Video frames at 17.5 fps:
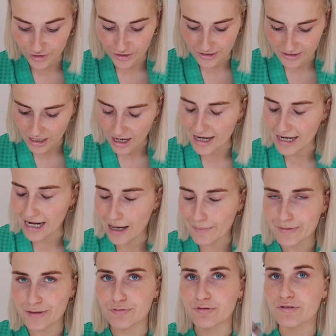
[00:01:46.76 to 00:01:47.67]
which is an
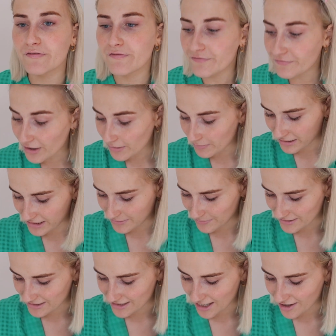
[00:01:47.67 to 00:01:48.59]
absolute fabulous
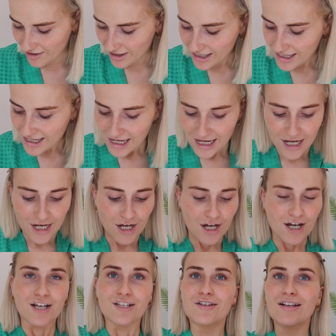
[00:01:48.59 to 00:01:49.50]
mascara. So
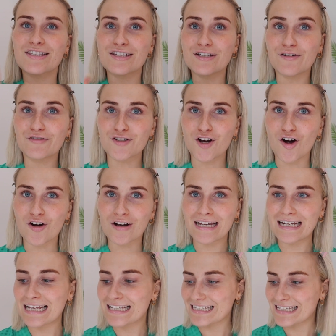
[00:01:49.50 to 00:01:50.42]
that's enough
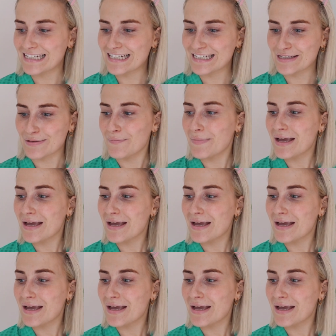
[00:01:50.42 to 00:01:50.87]
talking, let's get into the